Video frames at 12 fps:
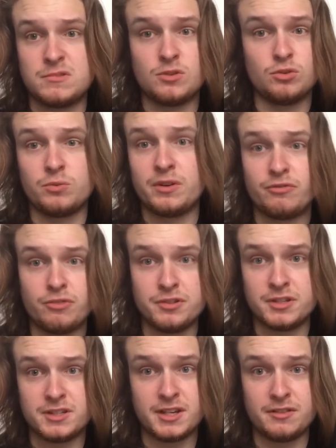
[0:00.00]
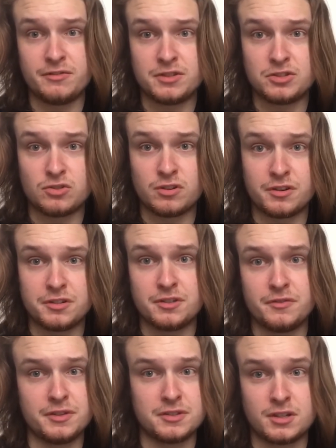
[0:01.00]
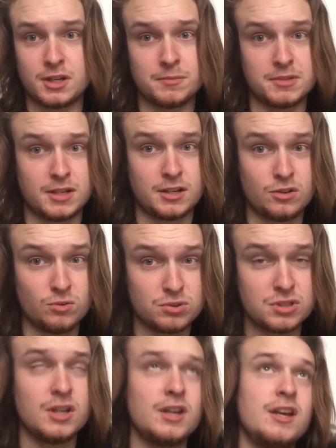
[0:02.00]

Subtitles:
all the way through to Z for strikers, so he doesn't come to that course.